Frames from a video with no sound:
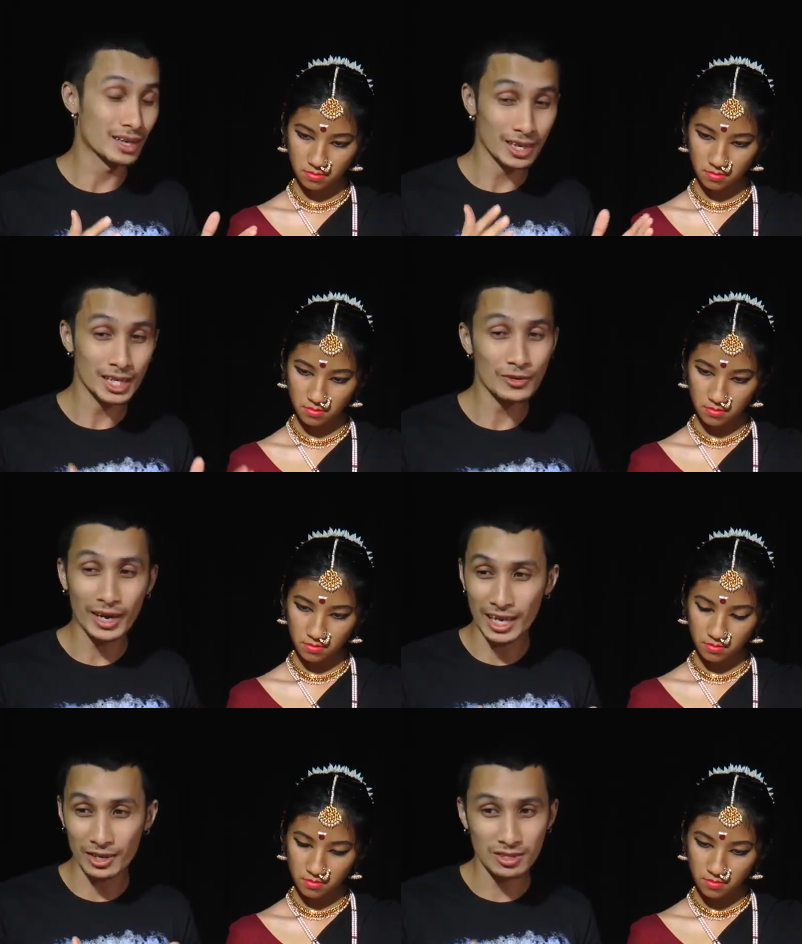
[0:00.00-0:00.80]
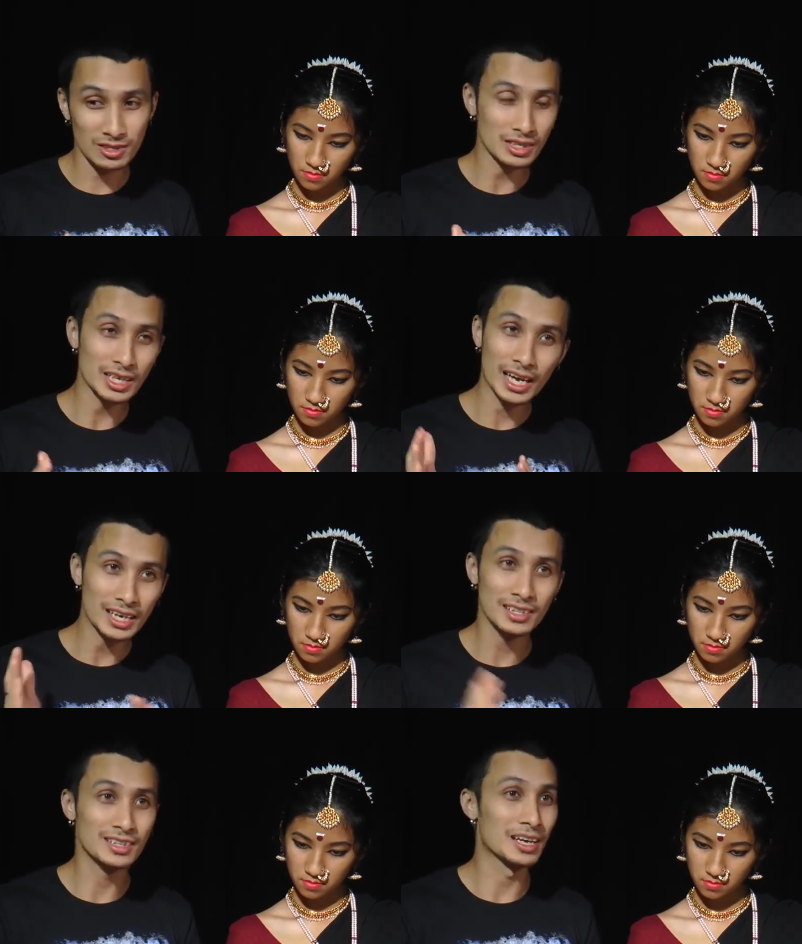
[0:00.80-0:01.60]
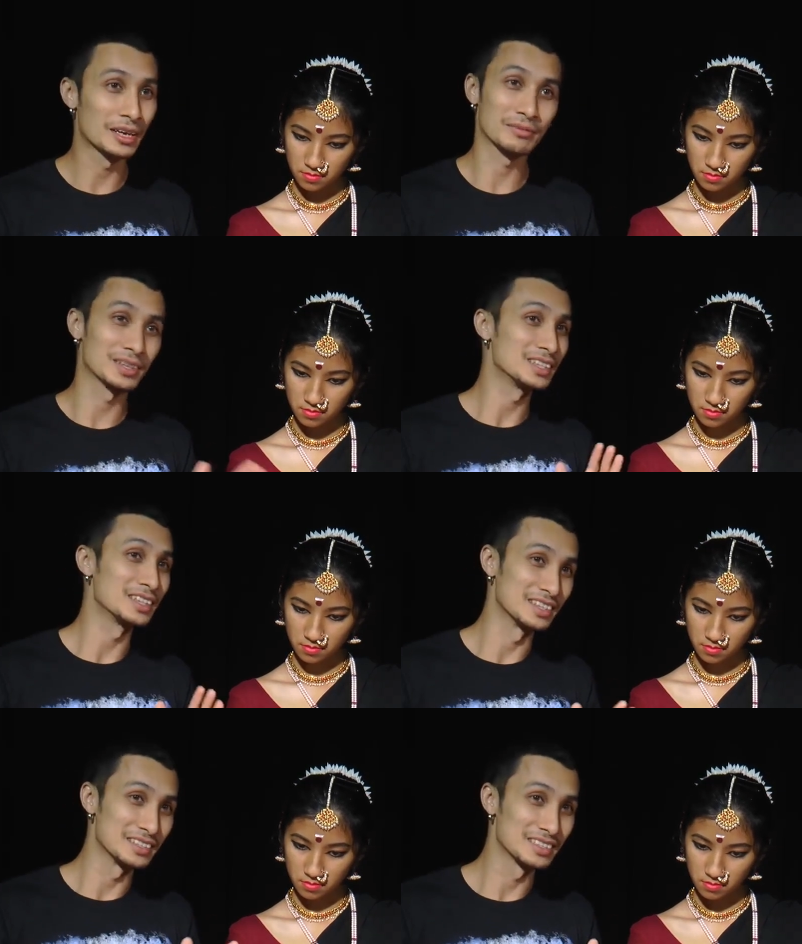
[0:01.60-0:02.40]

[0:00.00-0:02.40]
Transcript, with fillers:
Speaker 1: I, right now, I cannot see any other life other than